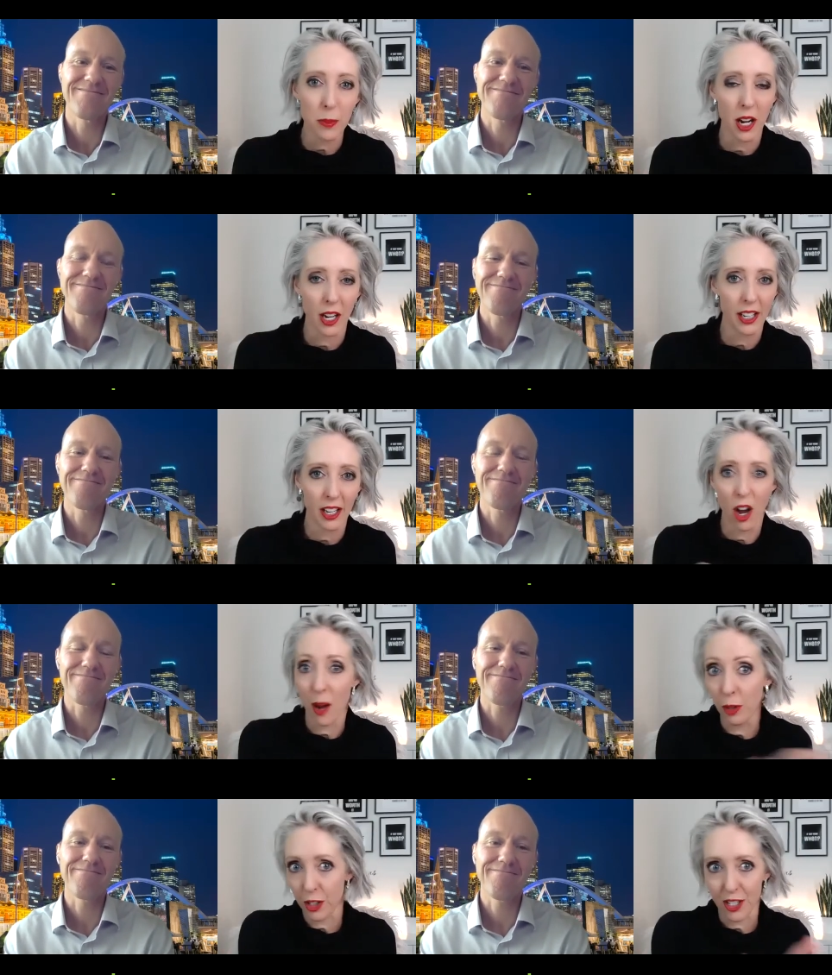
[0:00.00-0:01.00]
Speaker 1: behind it. And
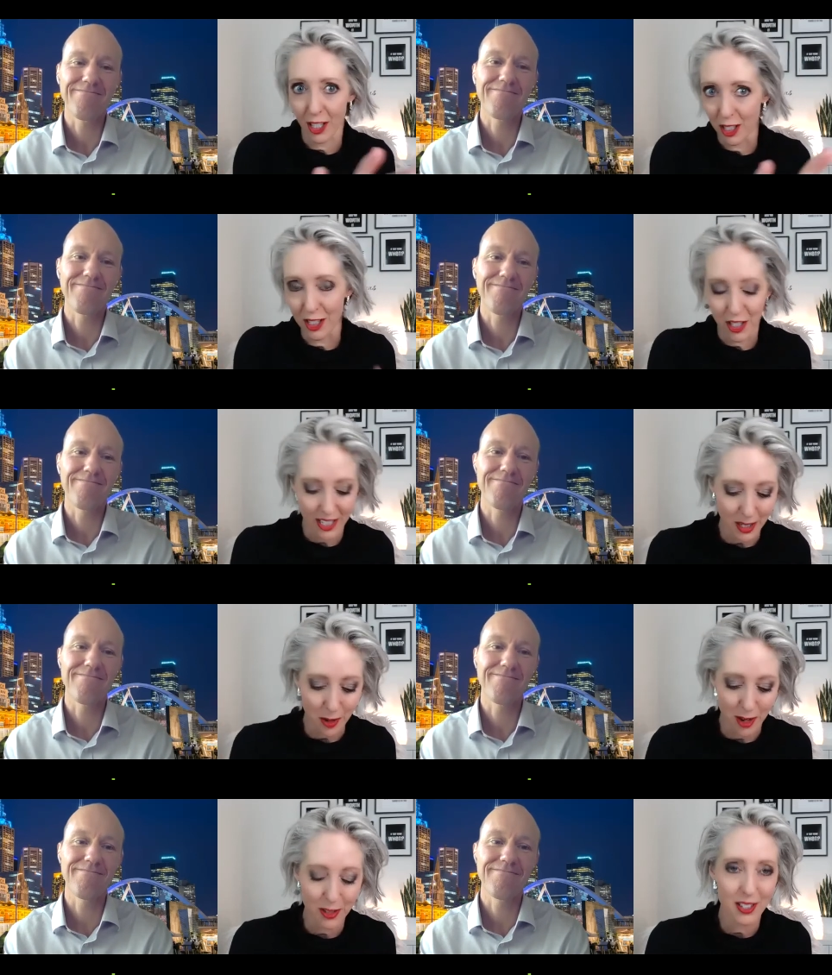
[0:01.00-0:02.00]
I'm not a psychologist.
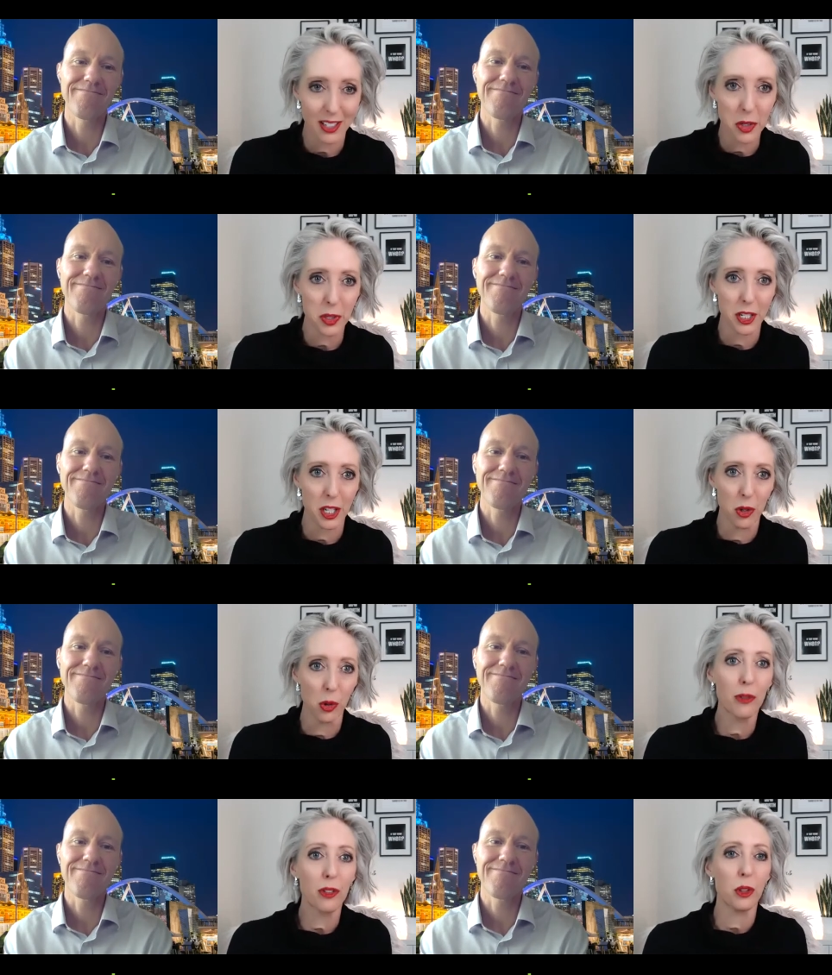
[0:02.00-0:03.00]
That's why I was interested in
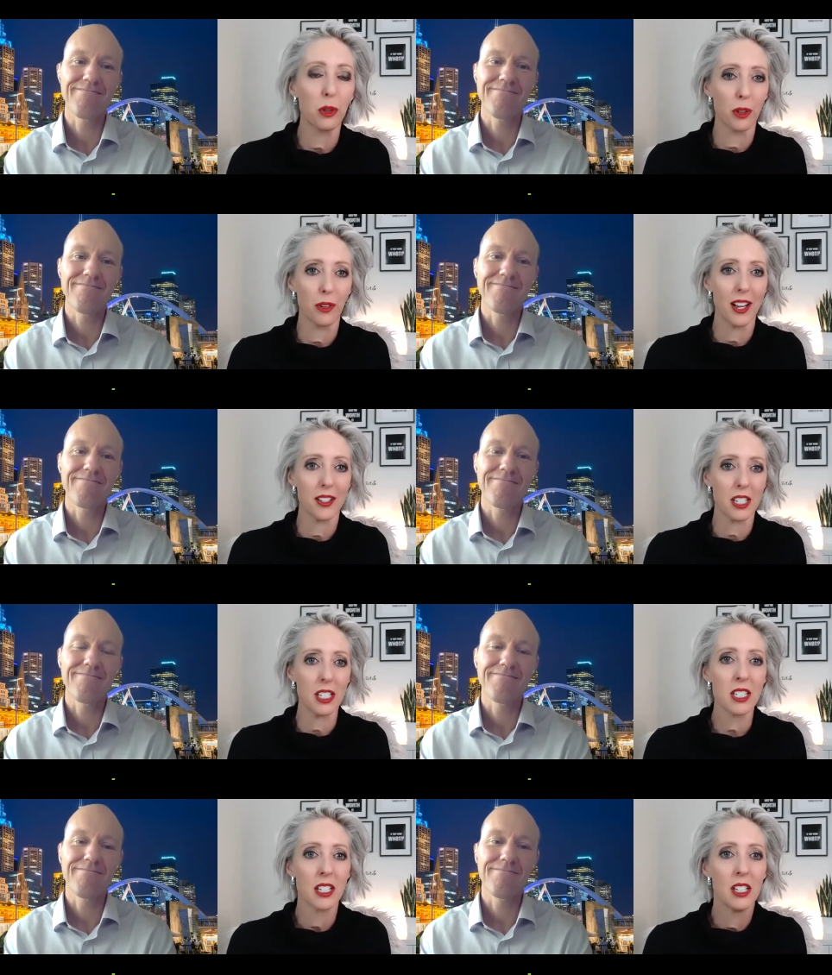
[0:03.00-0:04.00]
your view around
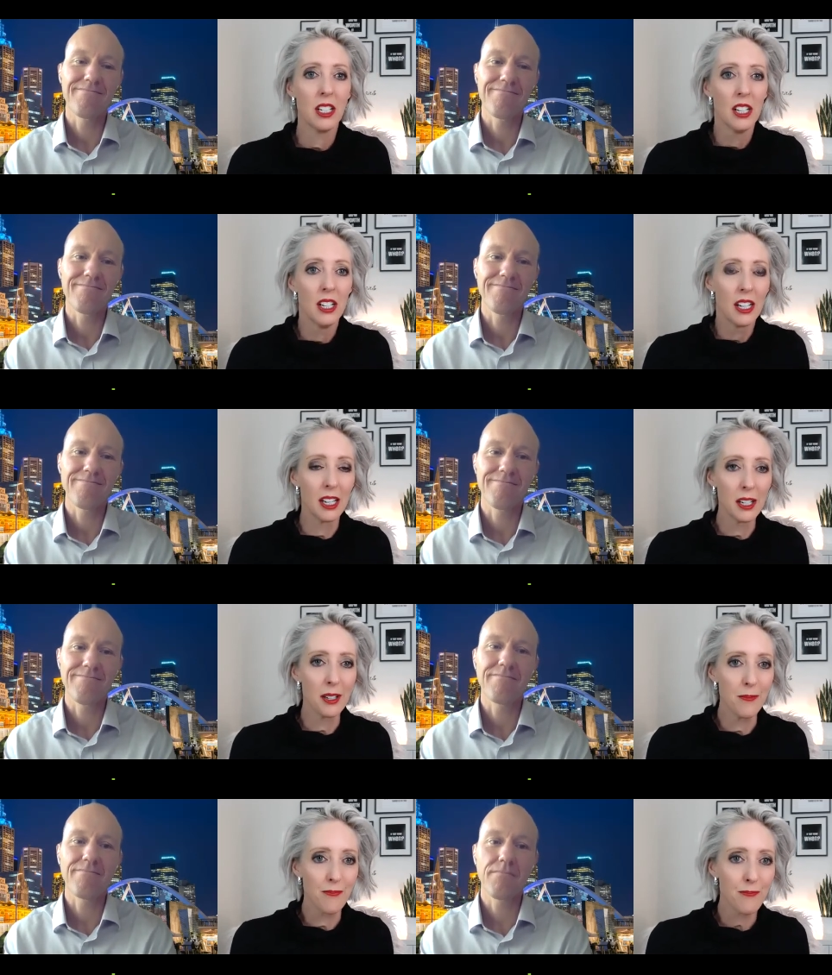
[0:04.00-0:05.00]
it.
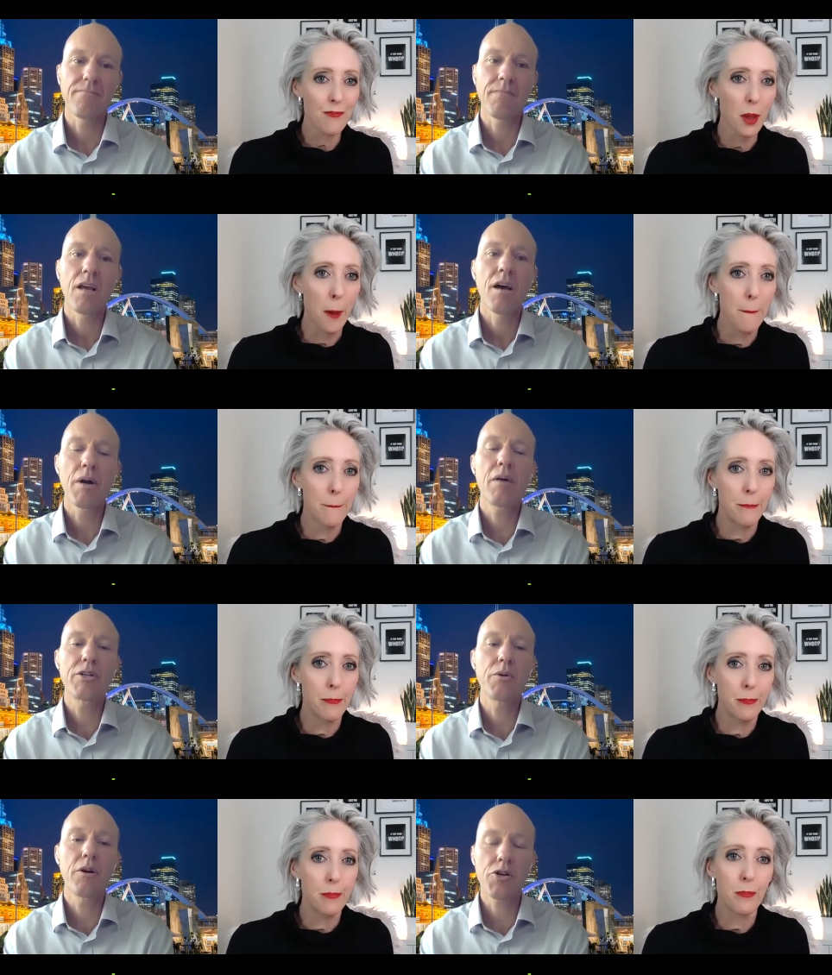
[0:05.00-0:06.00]
Um, hmm. but I
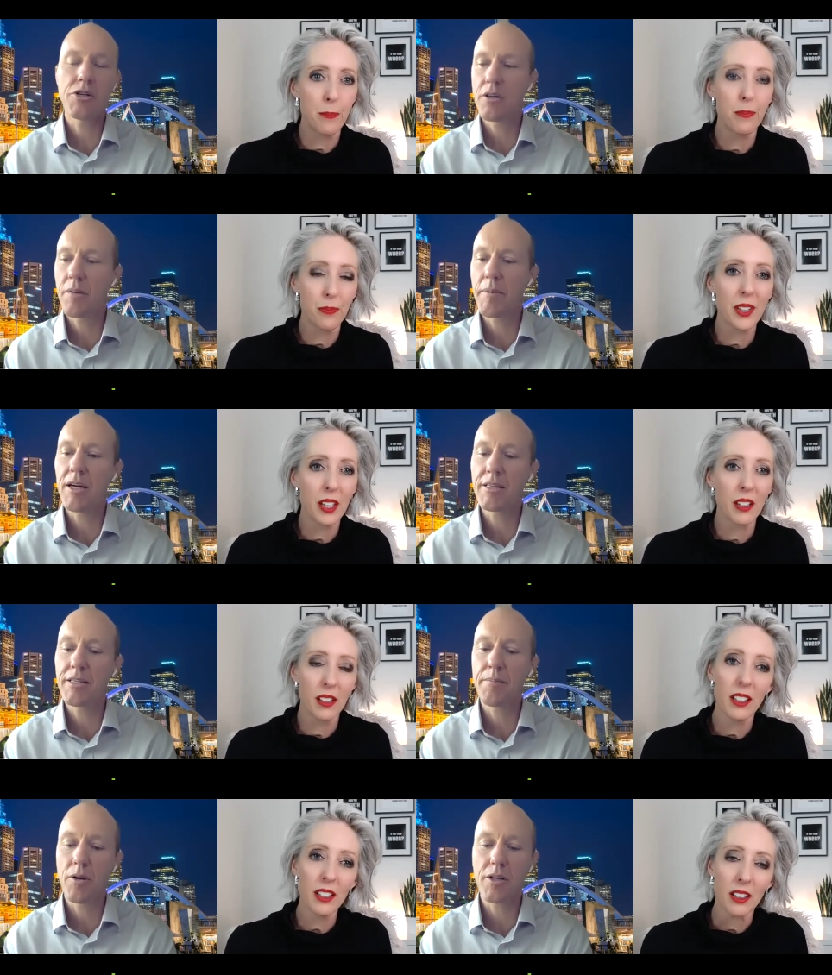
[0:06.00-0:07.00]
went
Speaker 2: to an auction. I mean, I
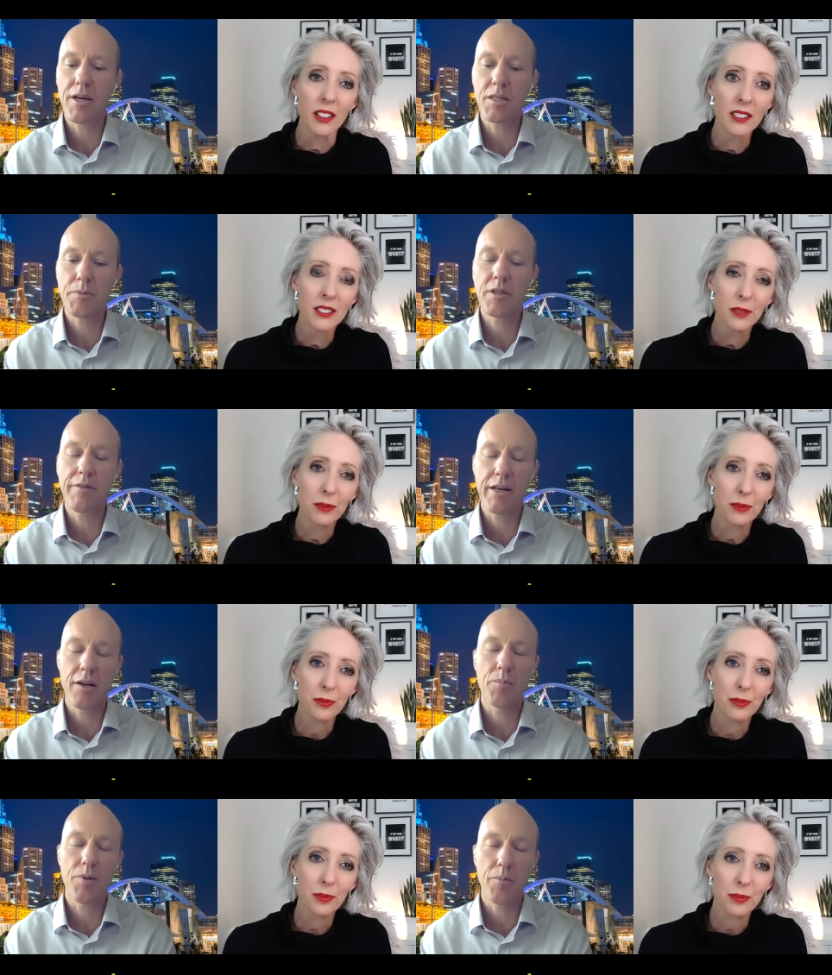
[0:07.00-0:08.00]
did a podcast specifically
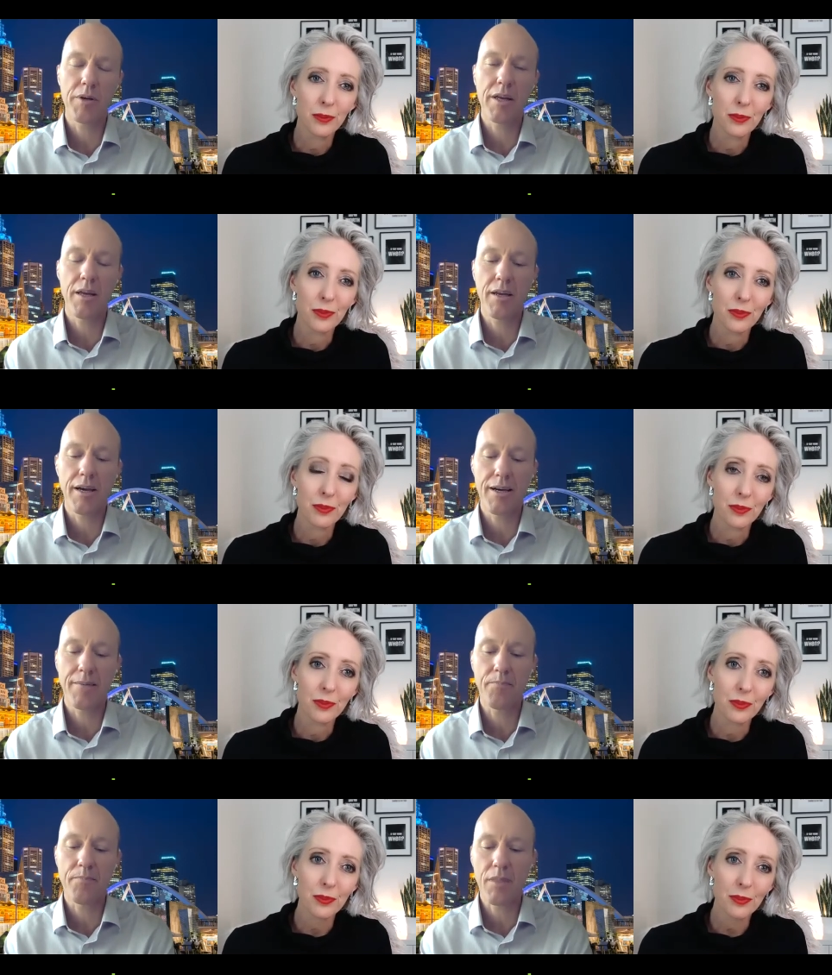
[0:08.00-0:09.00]
on property
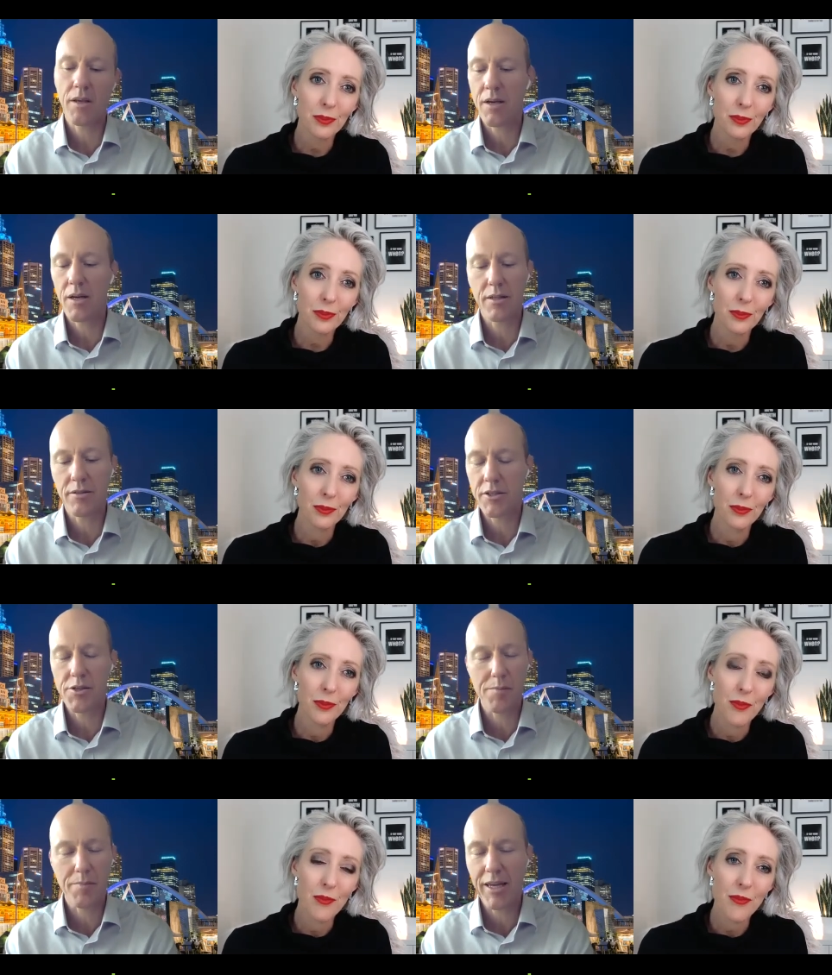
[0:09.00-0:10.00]
um, uh, the
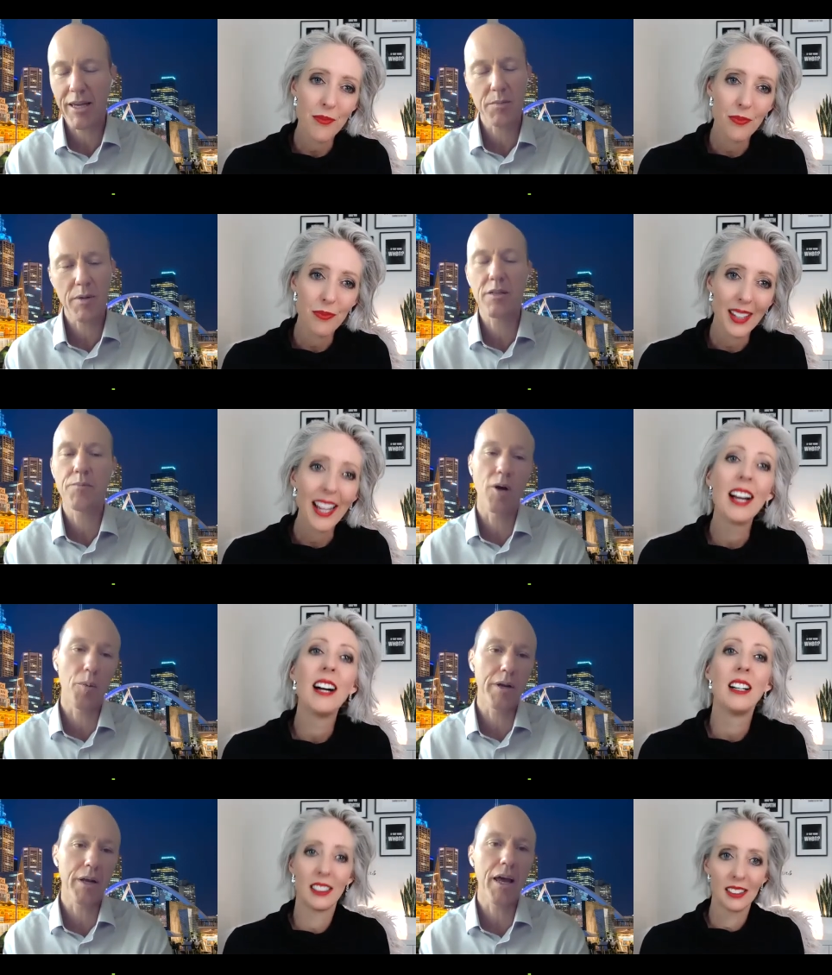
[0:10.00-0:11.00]
decision making aspects of
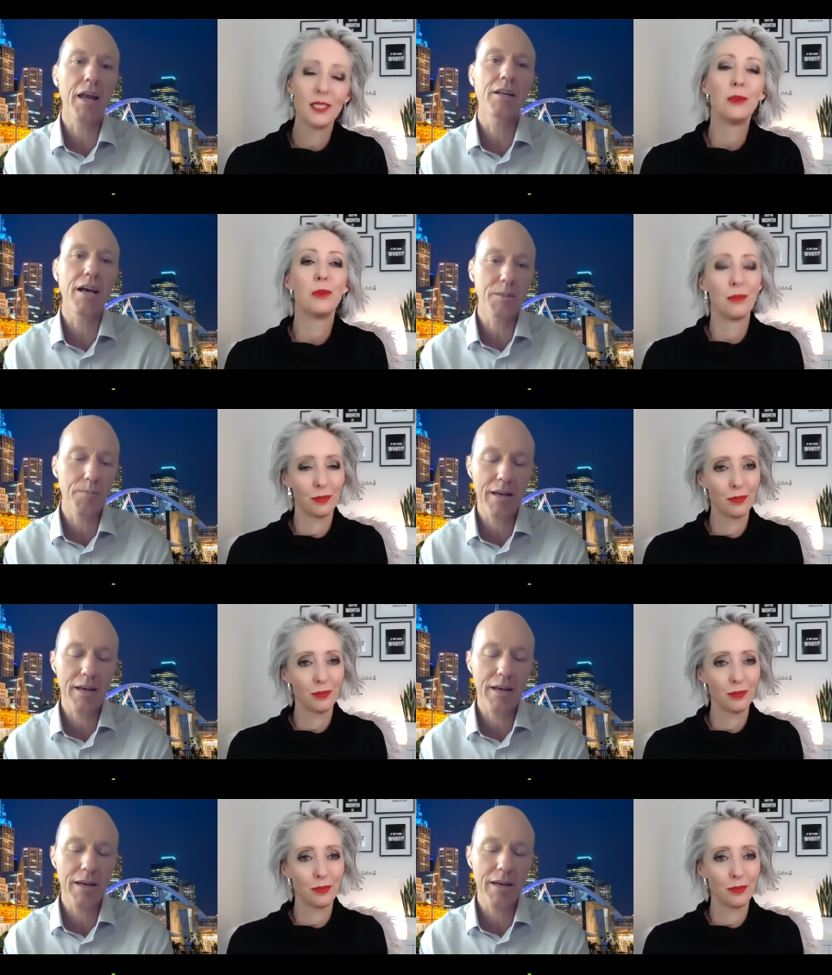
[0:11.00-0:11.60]
property. And as part